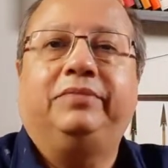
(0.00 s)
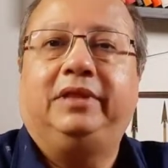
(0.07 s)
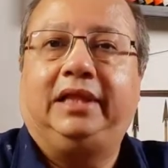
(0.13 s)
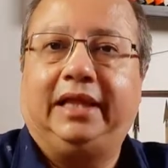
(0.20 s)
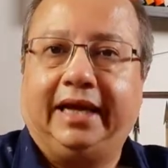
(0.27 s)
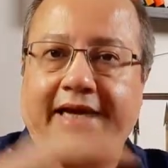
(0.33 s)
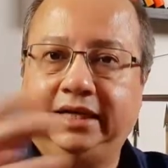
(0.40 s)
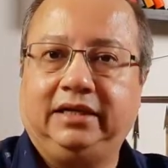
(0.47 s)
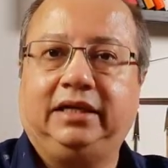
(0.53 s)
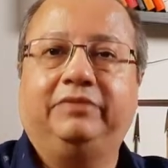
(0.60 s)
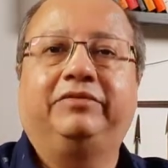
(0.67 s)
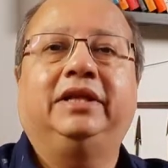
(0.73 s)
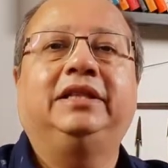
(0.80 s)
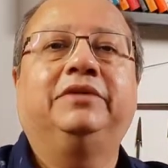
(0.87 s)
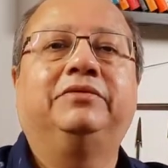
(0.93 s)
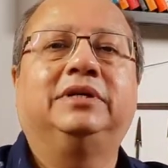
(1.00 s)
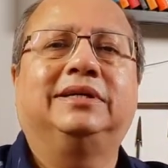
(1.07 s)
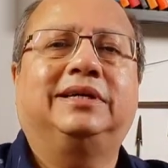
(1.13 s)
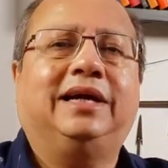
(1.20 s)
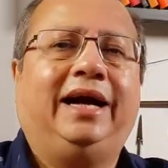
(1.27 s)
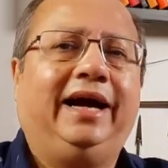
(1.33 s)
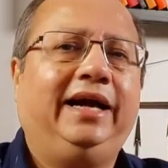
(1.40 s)
Then when they were
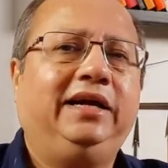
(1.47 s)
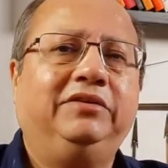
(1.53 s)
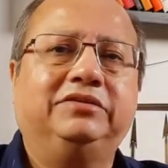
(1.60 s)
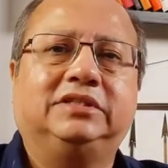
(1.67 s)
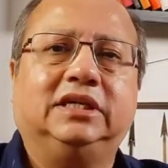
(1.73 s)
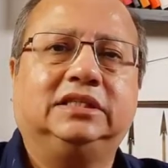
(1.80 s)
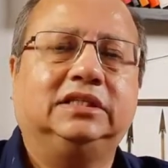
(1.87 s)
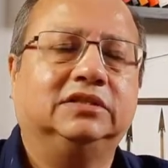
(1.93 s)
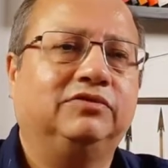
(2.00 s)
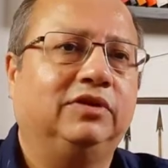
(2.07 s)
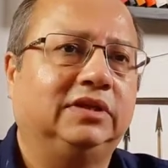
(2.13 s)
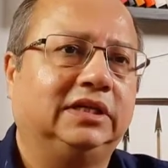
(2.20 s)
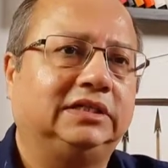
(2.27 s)
kind of successful, they